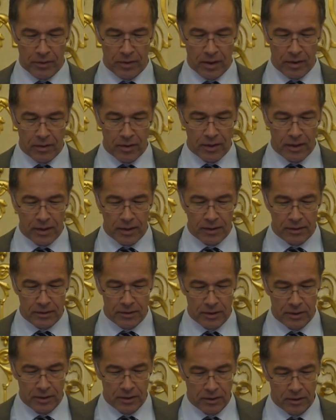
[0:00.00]
on the other
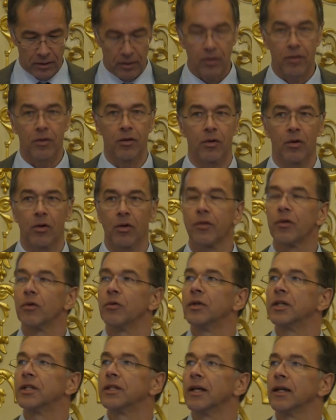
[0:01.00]
hand, the author
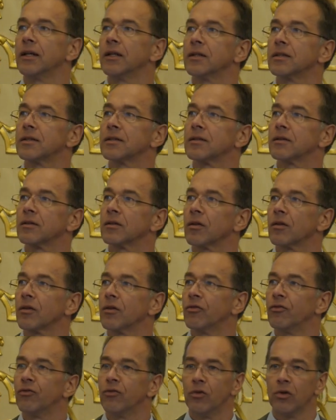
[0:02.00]
retains
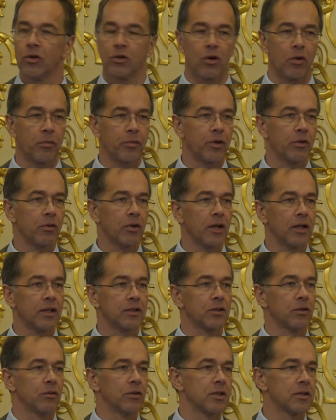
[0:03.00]
the full
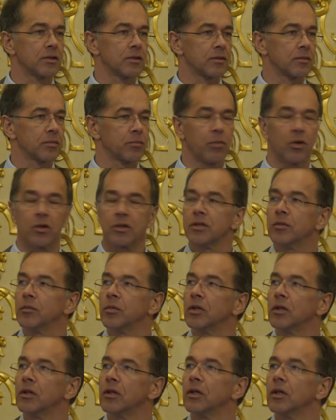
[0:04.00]
copyright, so it's
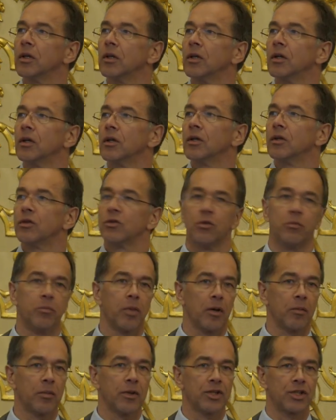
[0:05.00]
possible to
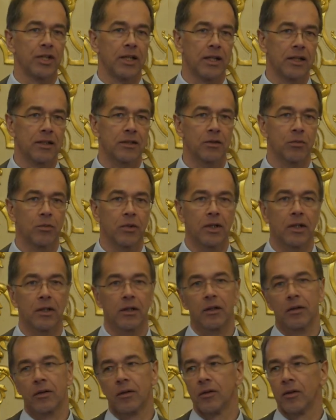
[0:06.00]
publish
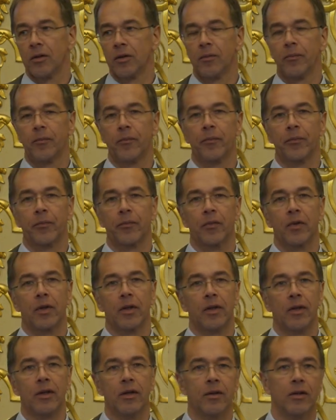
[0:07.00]
elsewhere,
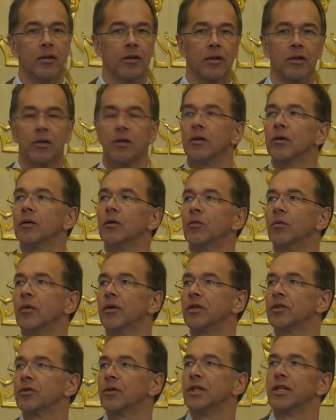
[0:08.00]
either
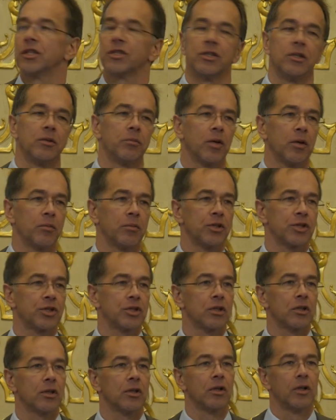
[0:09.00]
with a traditional
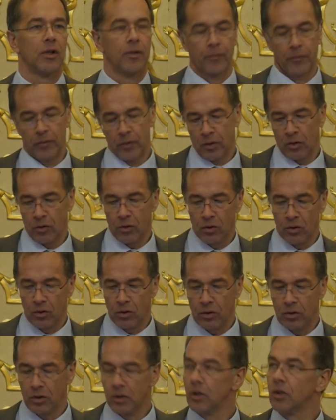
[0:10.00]
publisher
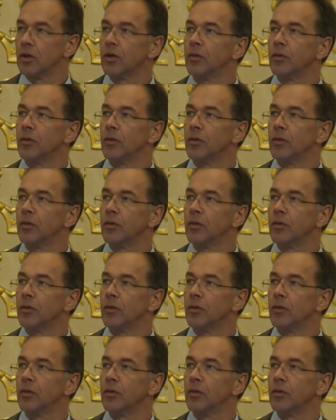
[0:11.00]
or